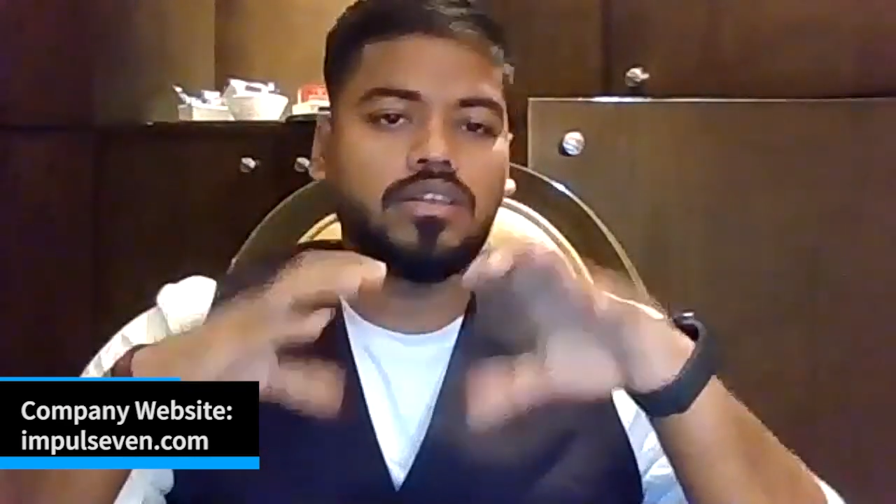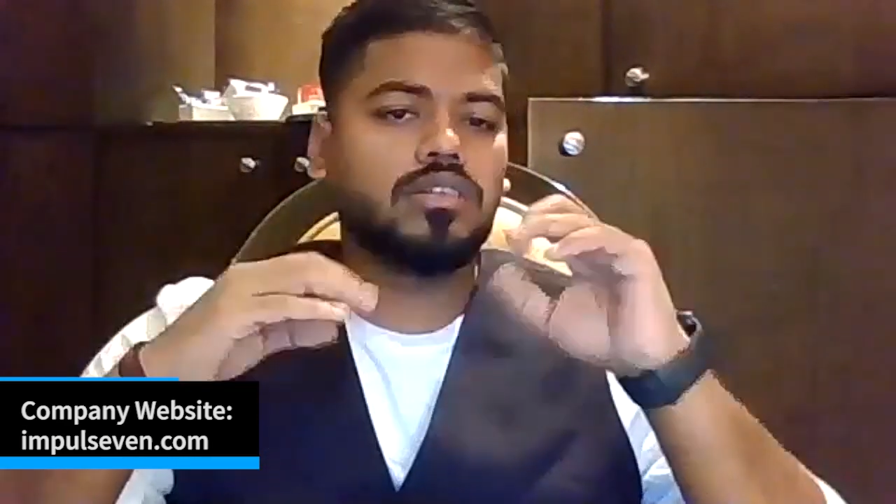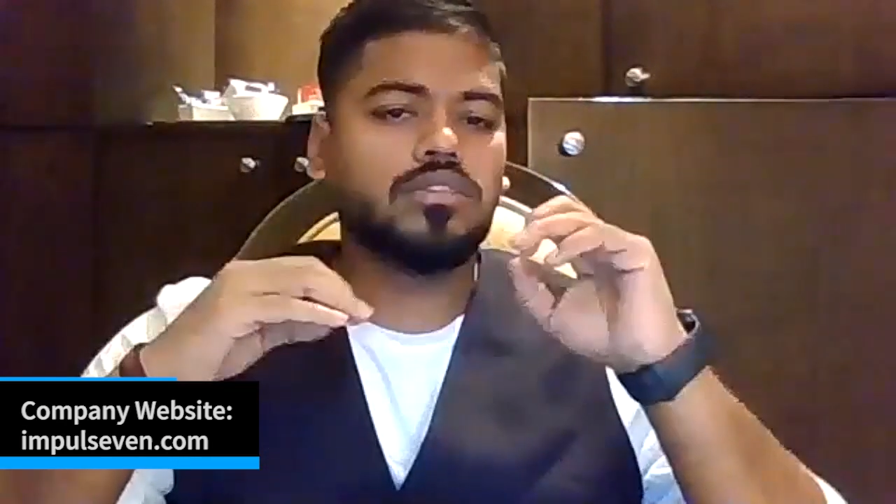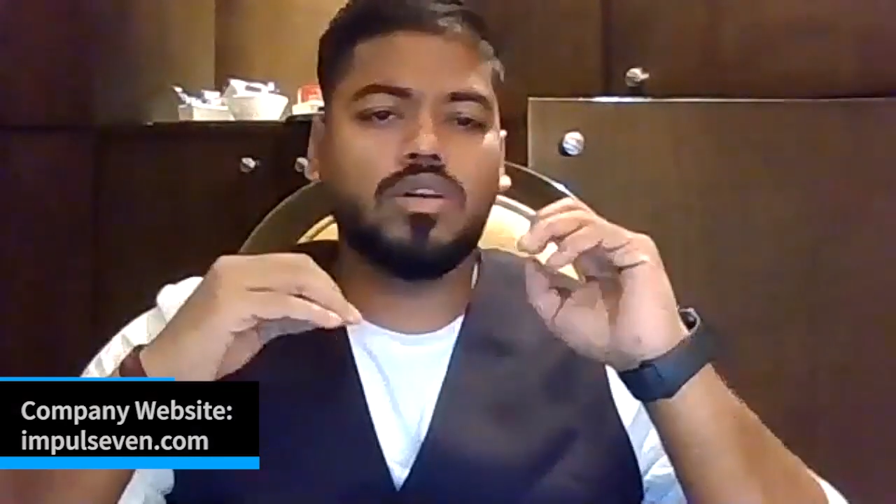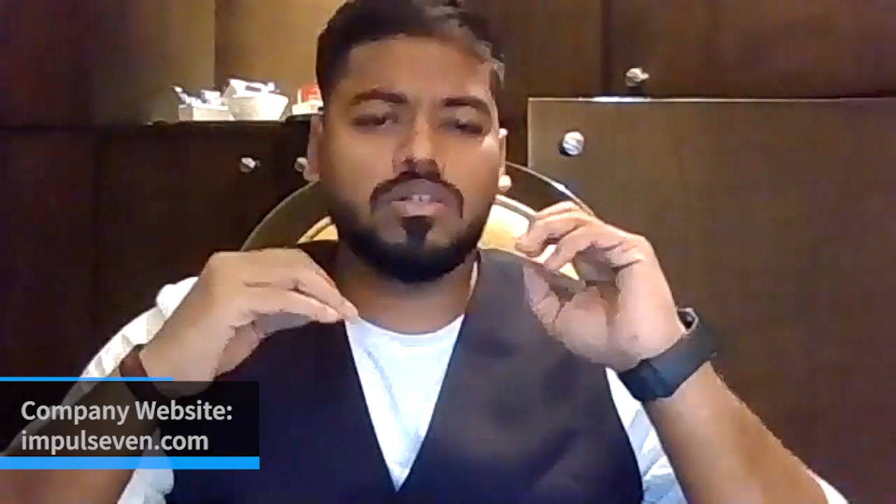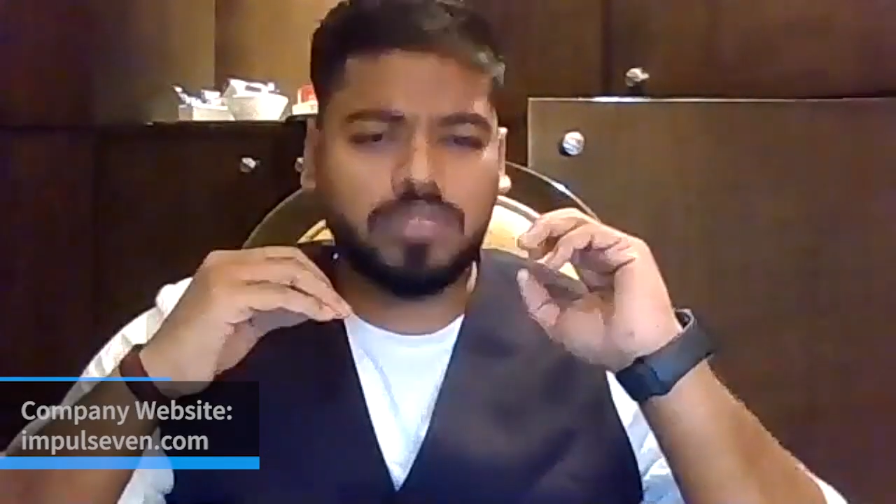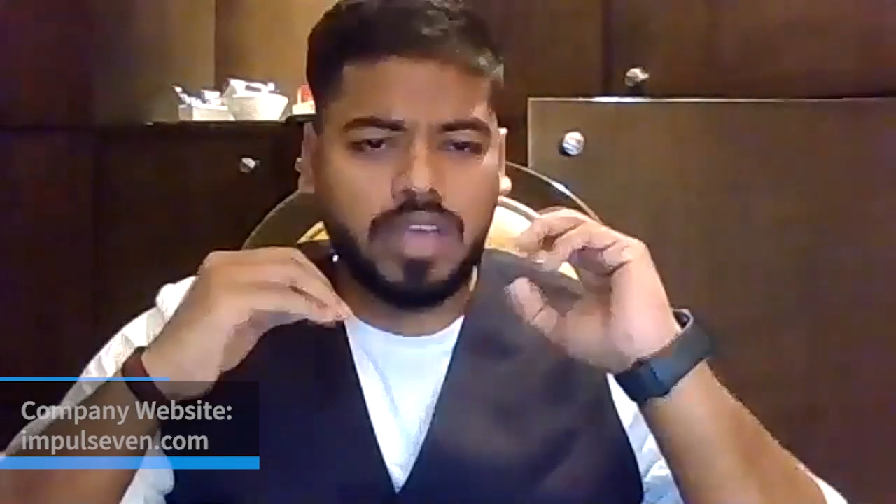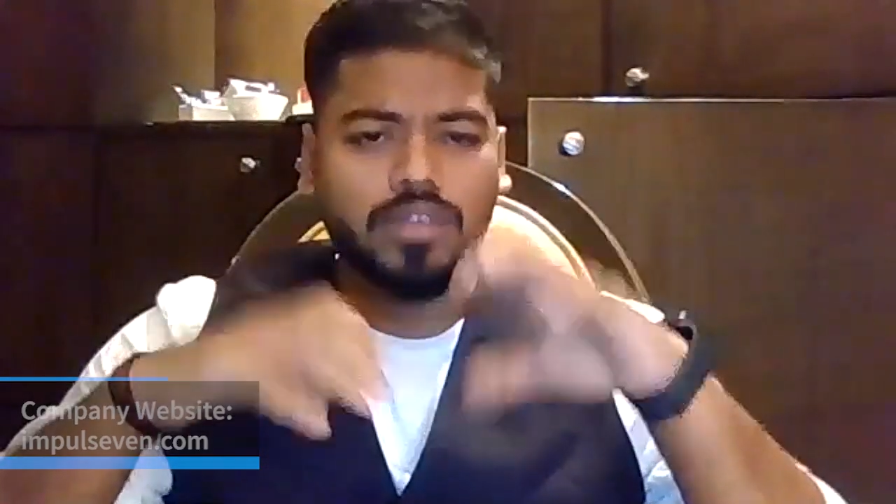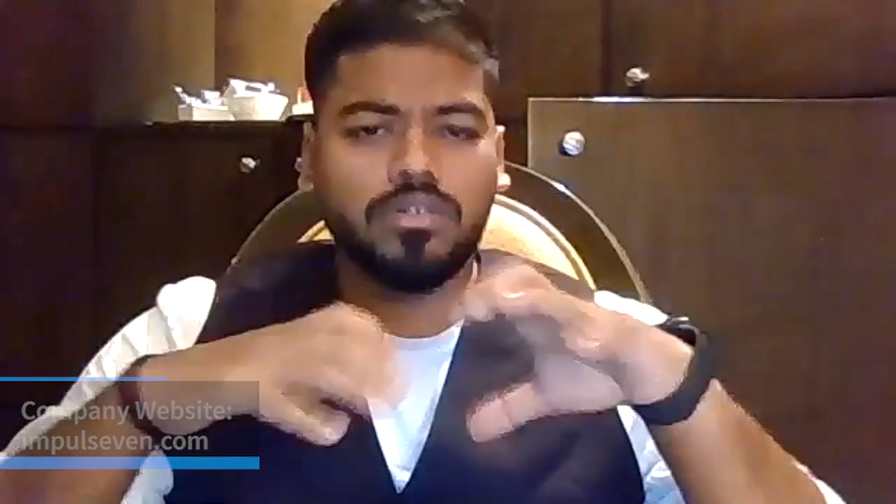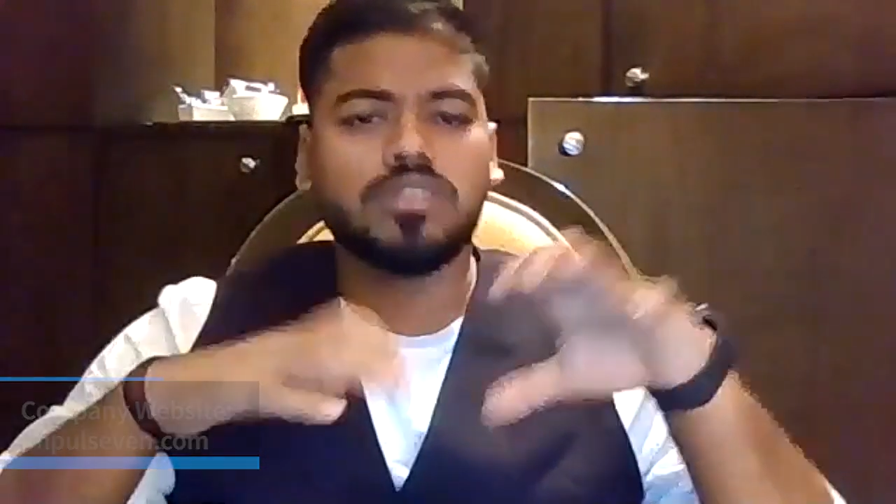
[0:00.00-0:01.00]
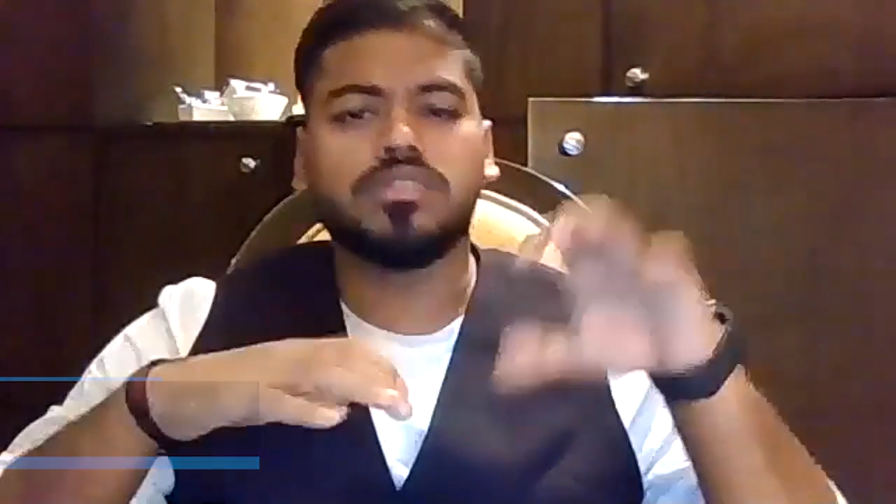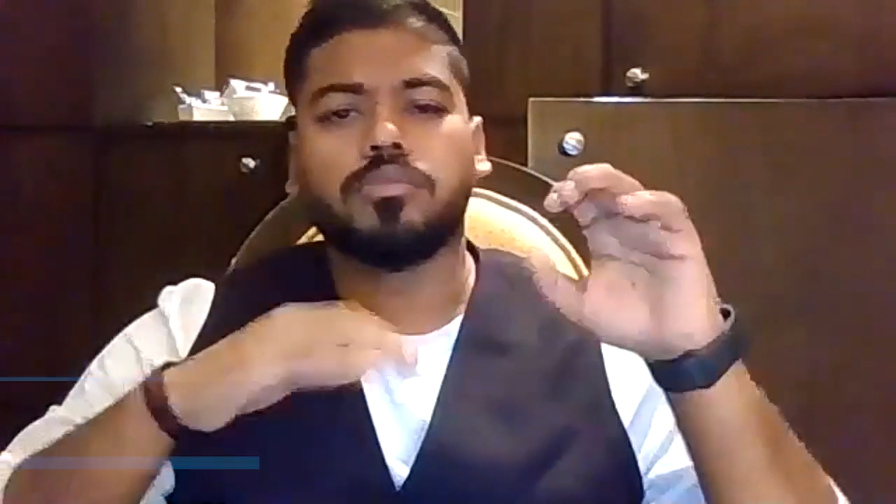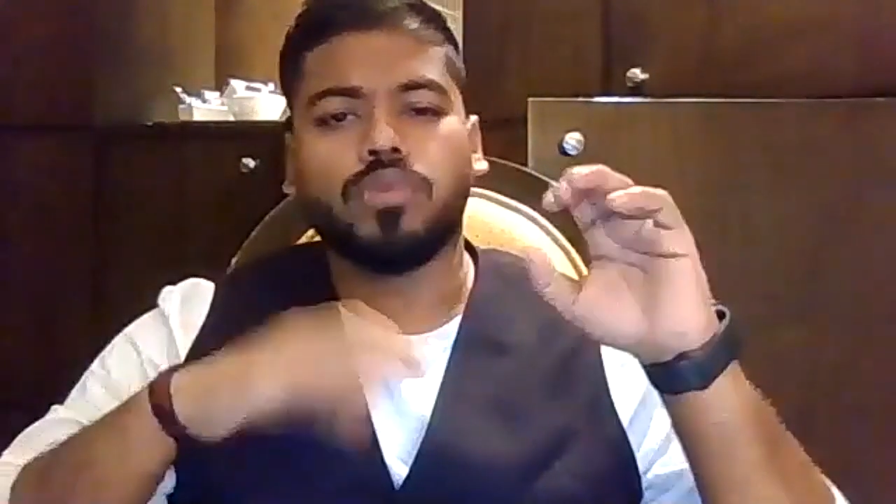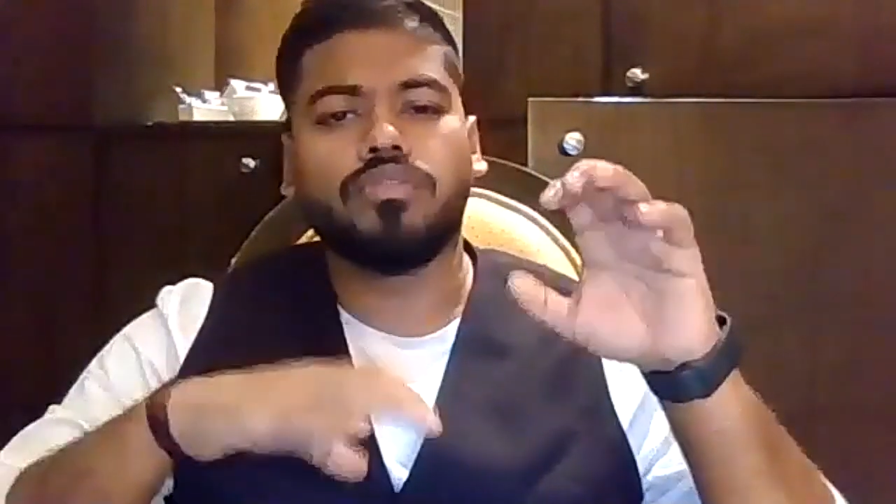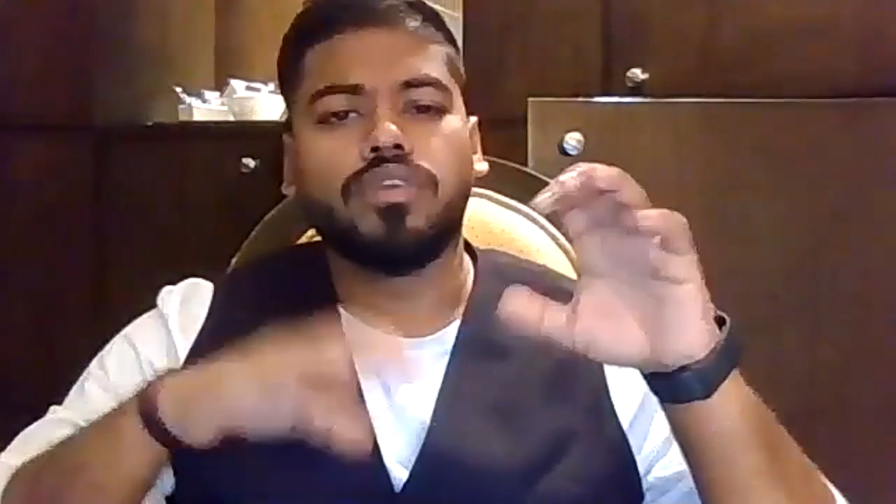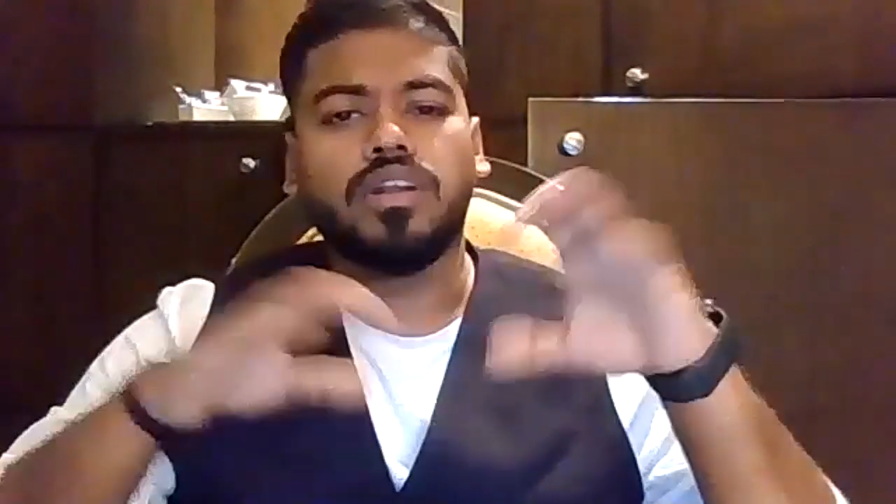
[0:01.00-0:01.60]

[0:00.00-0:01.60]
uh, calculates the profit